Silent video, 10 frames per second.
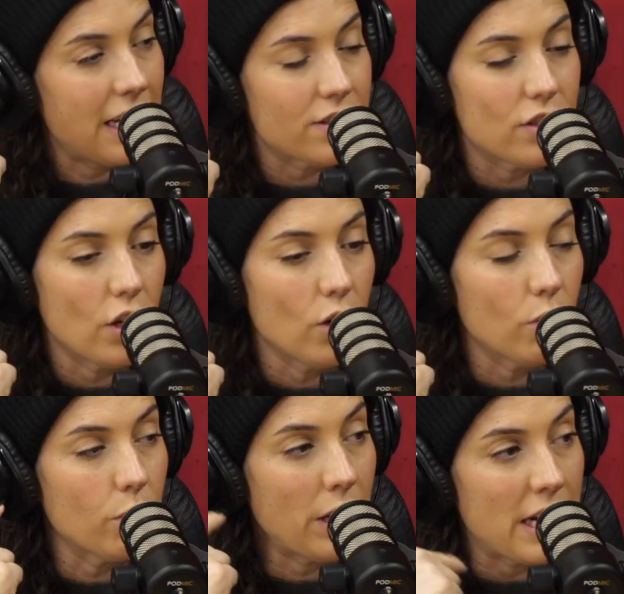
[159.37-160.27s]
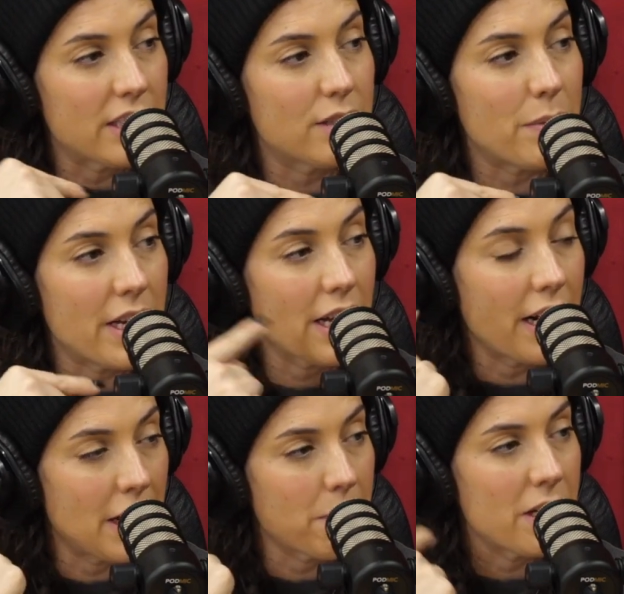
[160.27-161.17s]
And so when I speak and
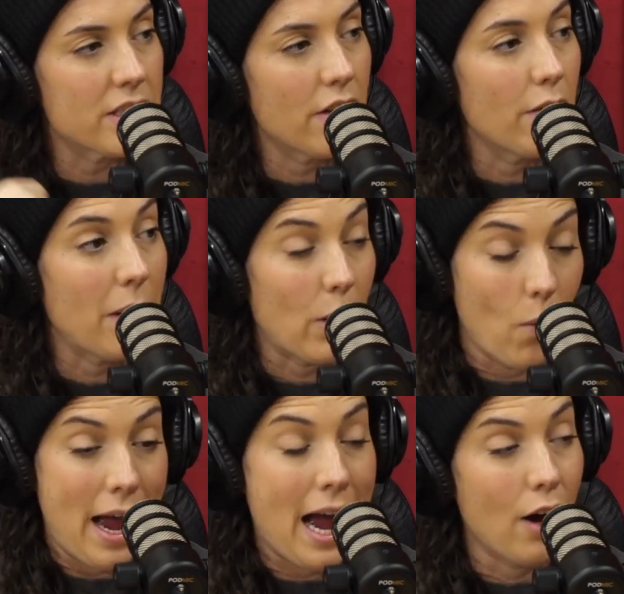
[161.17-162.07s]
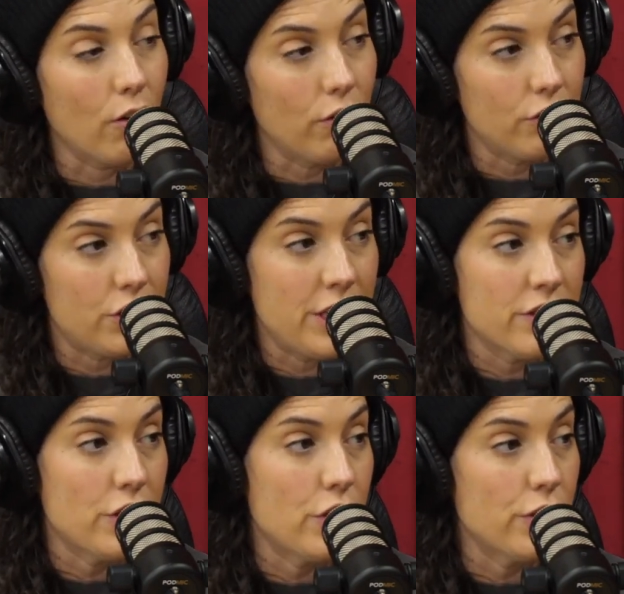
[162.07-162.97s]
I hear myself, I'm like, wow,
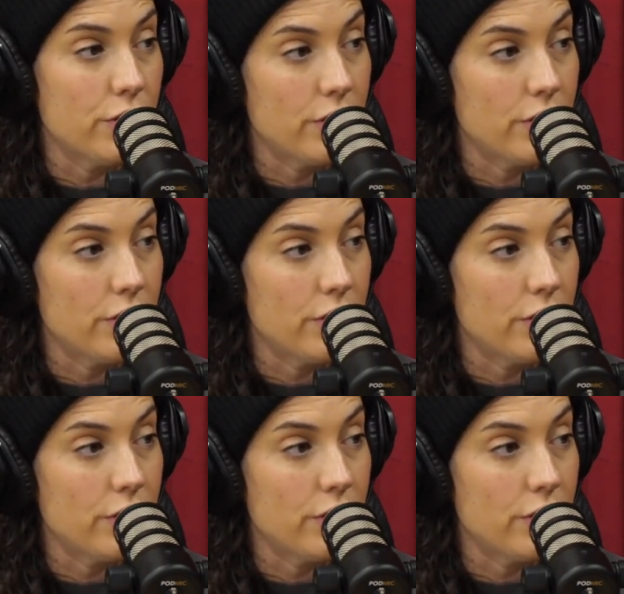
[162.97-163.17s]
she's a dude.